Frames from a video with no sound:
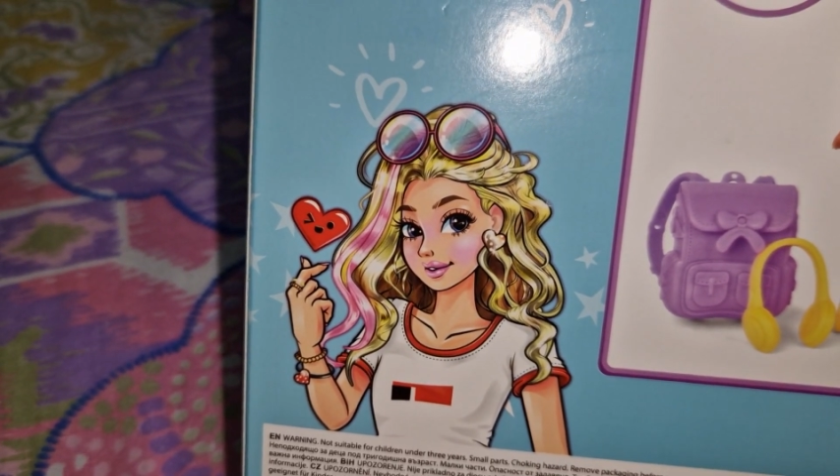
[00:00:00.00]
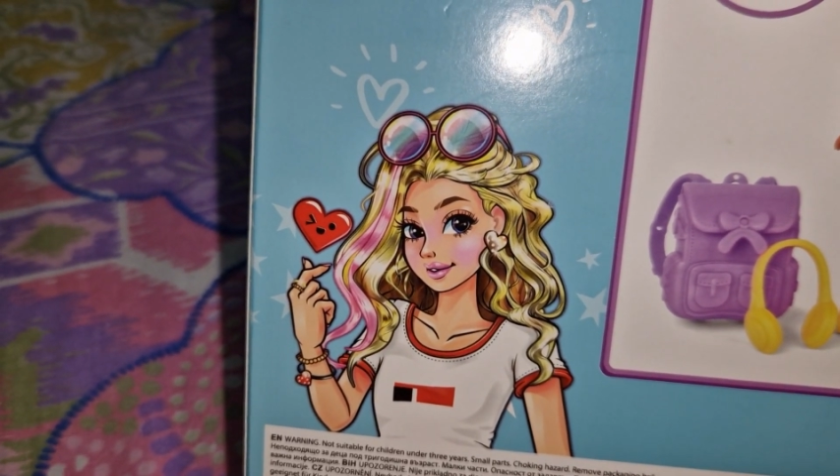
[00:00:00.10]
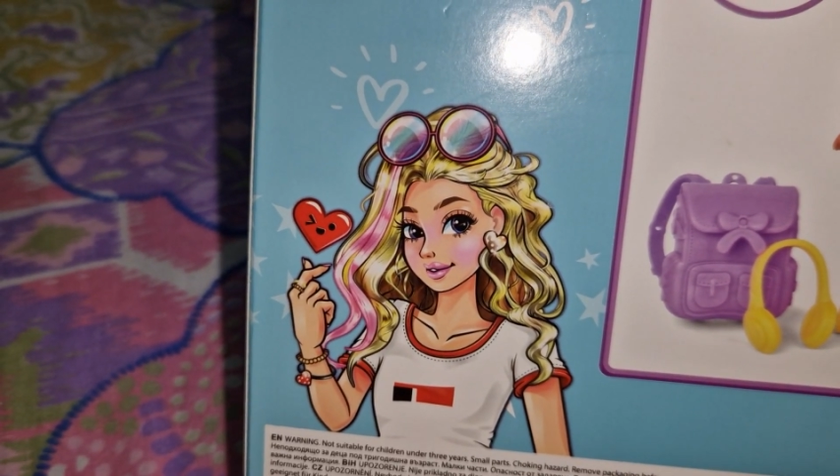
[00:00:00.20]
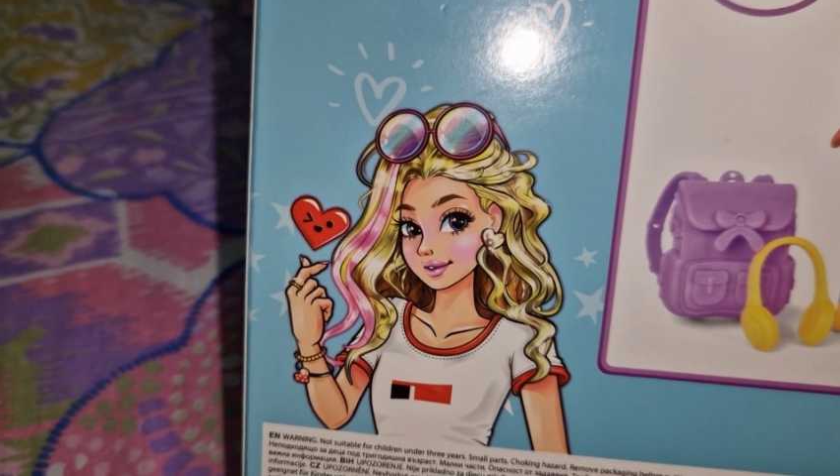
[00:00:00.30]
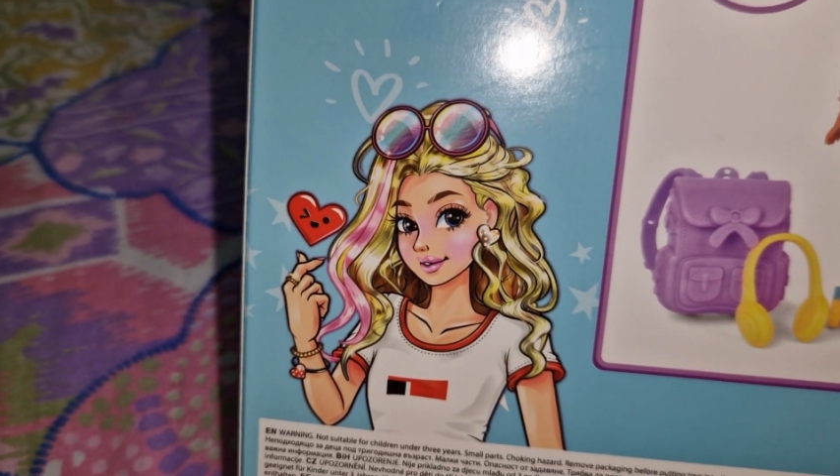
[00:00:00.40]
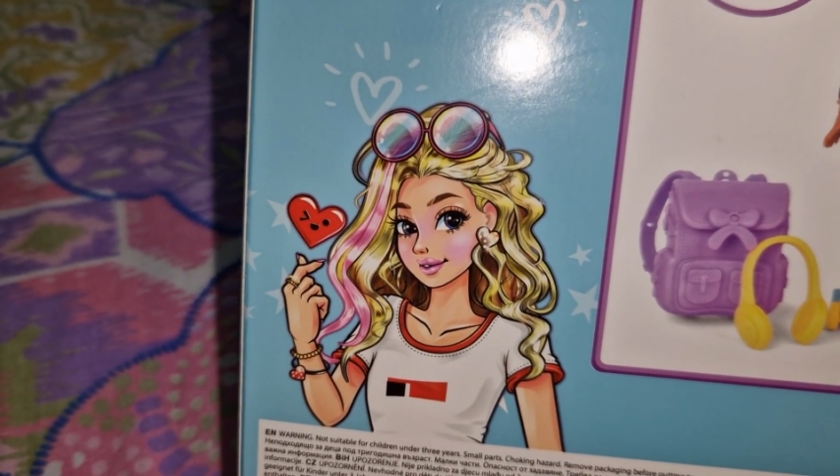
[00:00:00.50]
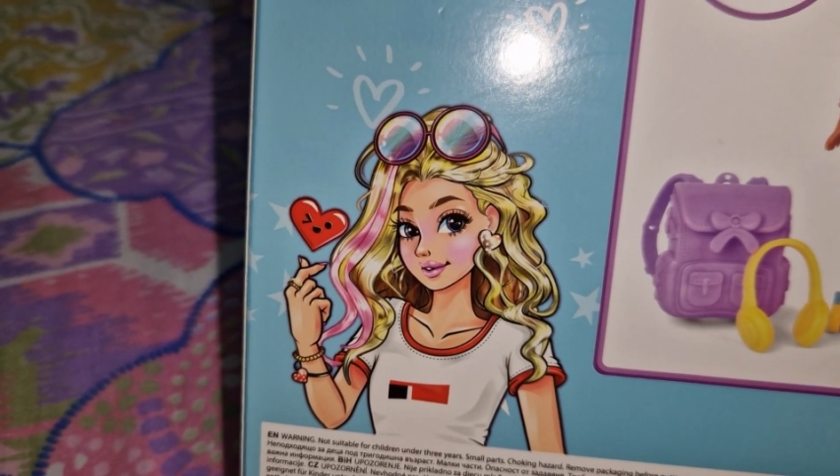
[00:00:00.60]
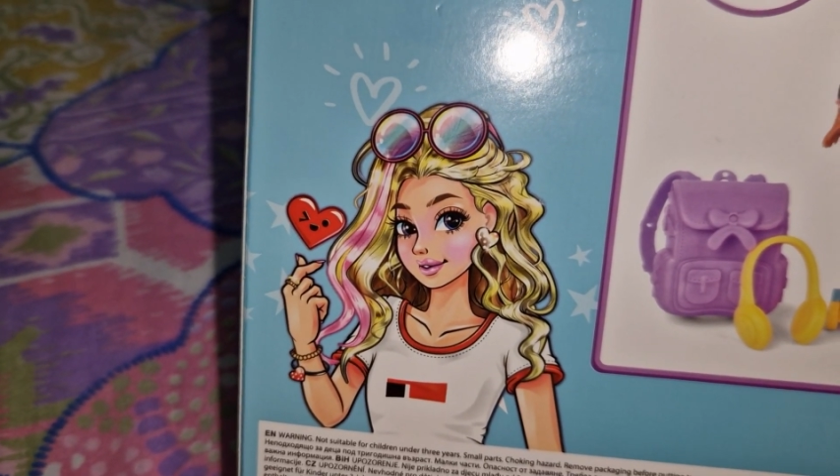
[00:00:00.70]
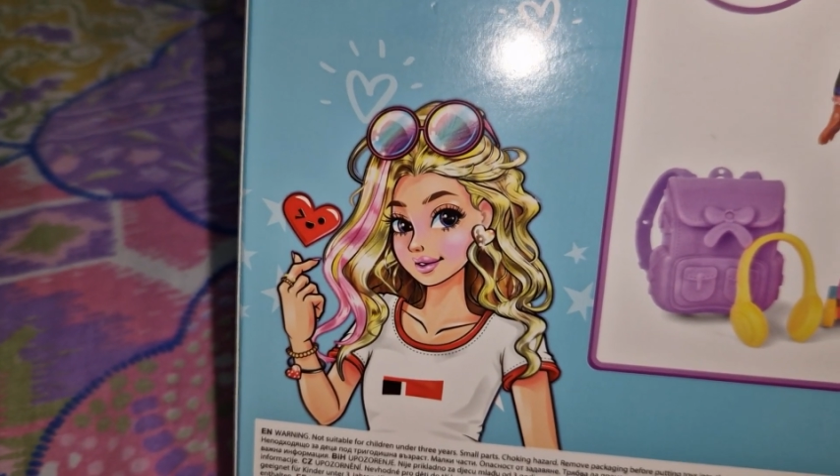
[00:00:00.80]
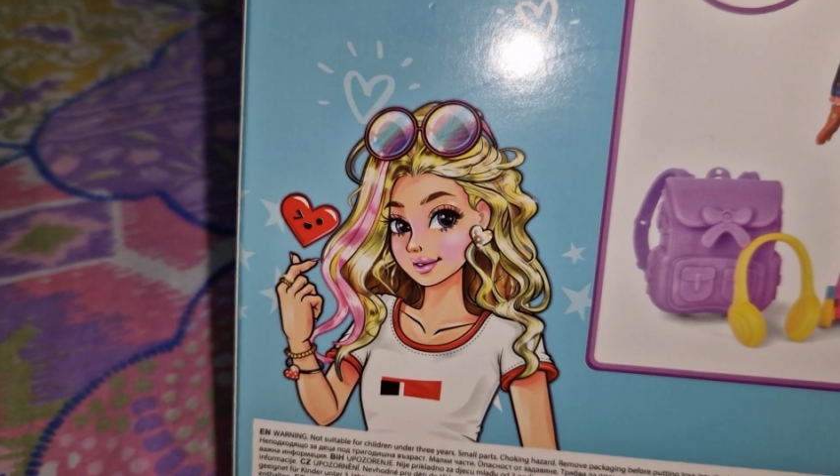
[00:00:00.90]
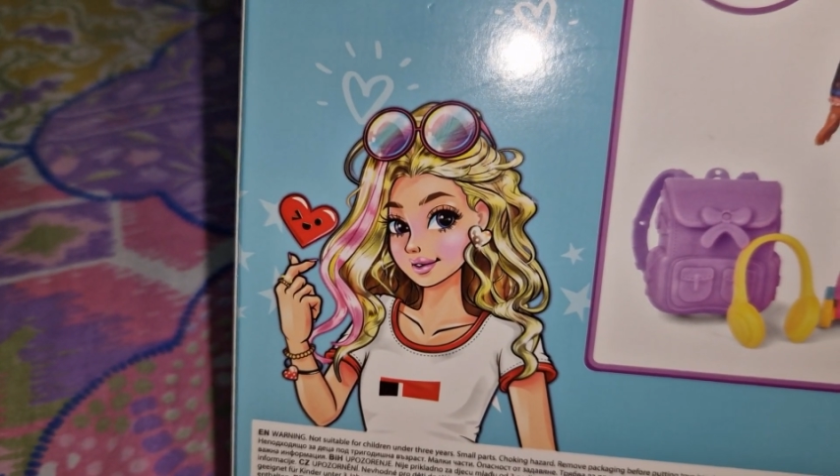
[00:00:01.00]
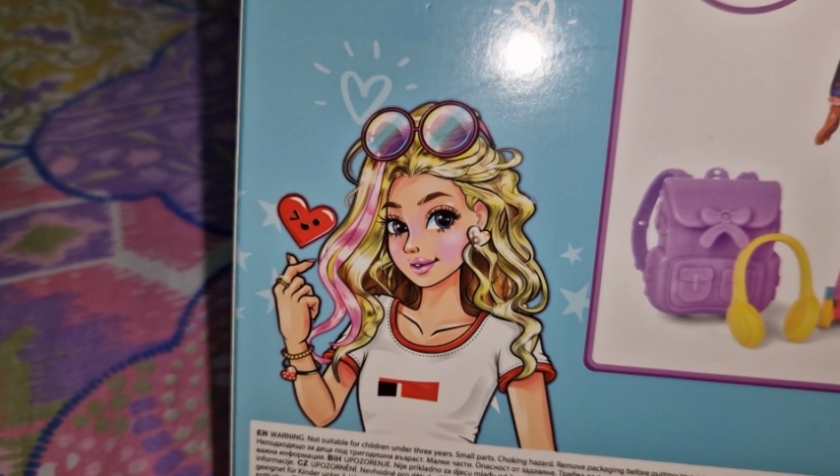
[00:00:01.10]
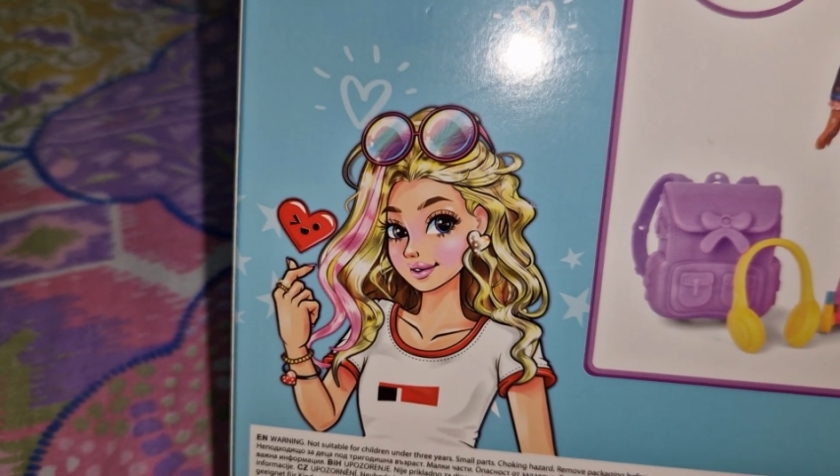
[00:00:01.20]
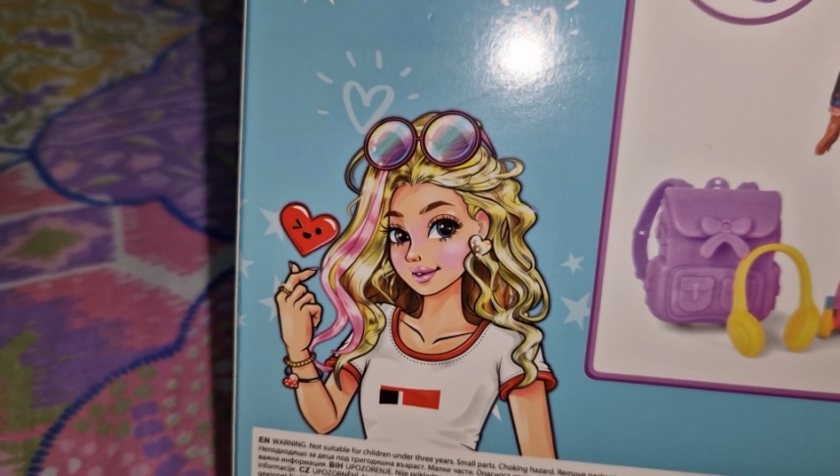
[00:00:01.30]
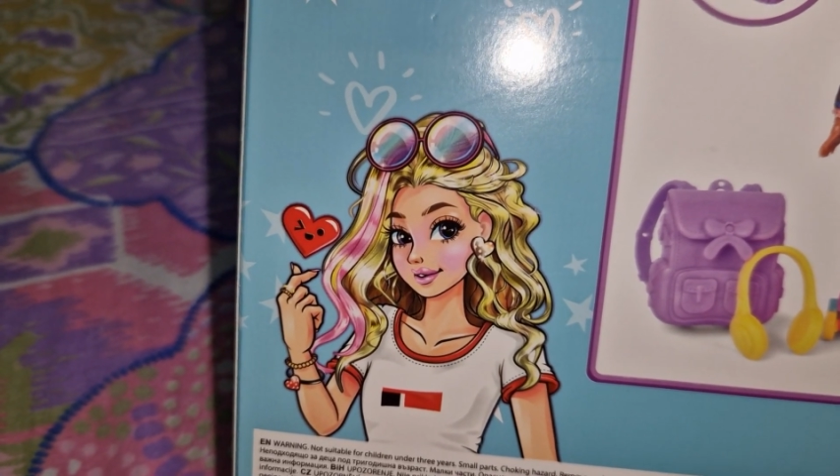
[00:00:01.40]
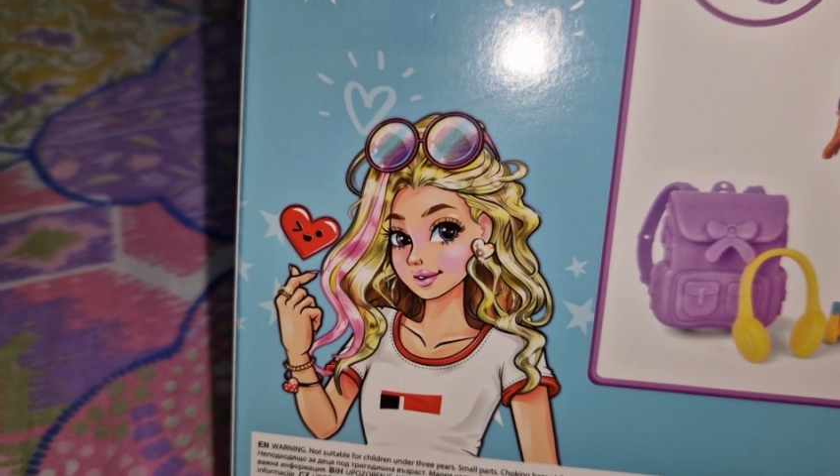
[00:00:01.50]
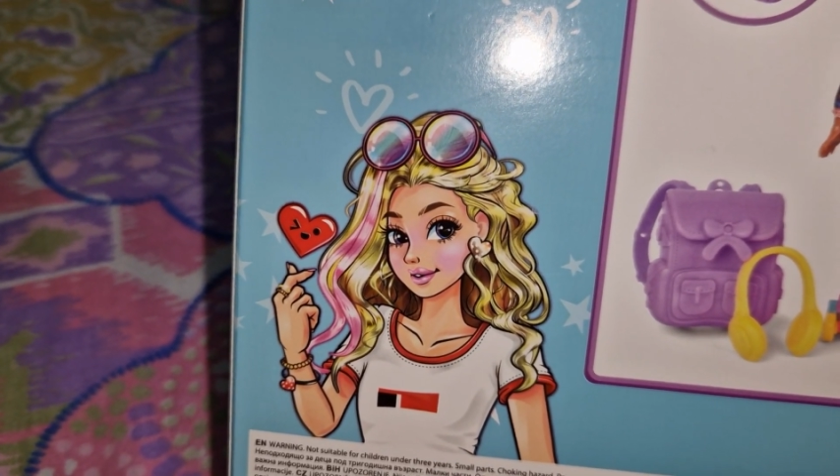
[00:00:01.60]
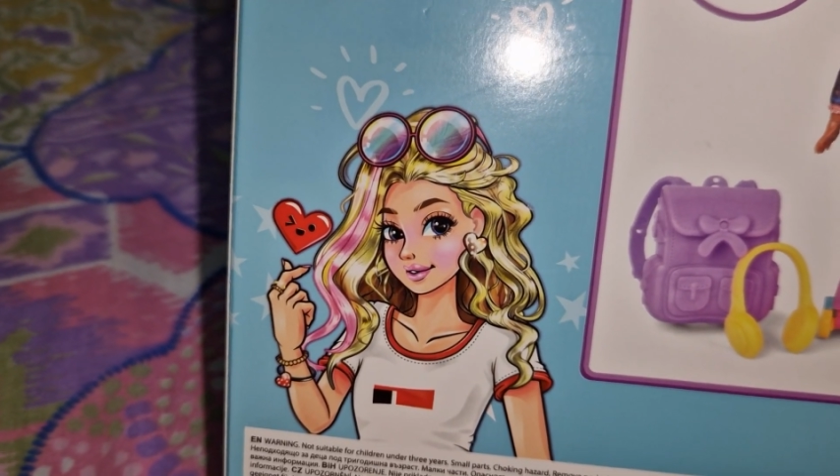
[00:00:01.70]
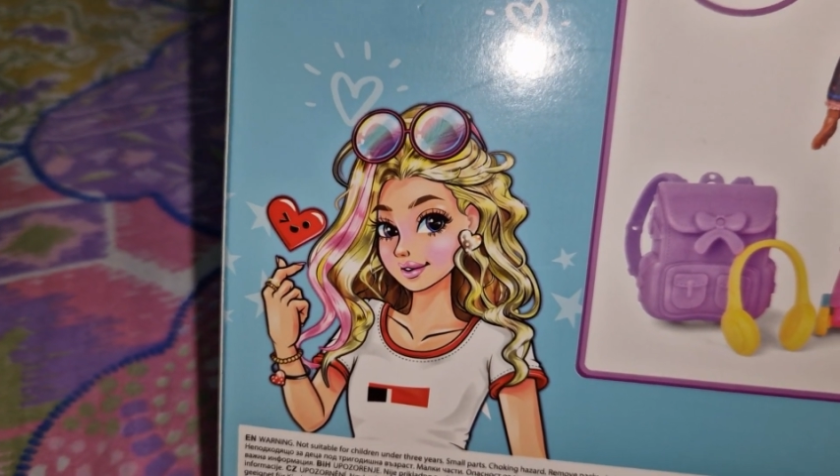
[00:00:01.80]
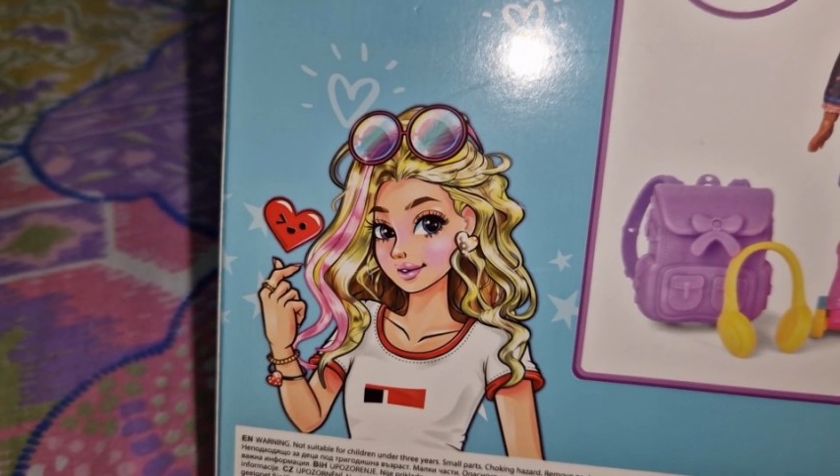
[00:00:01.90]
girly, I don't
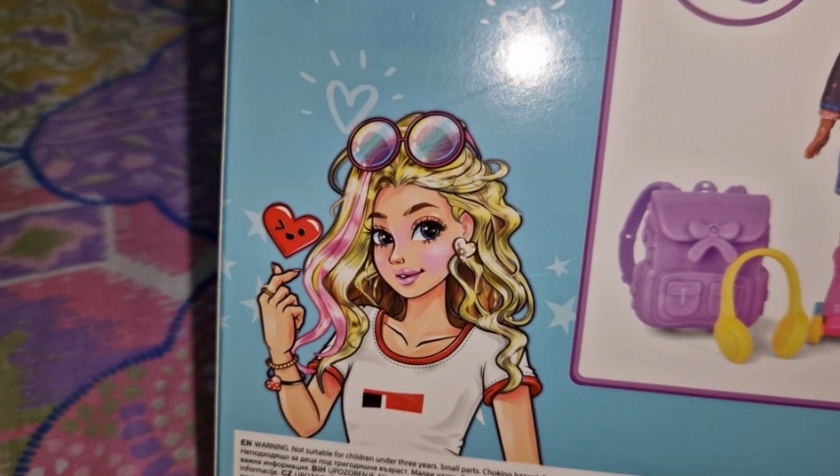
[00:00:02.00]
know, as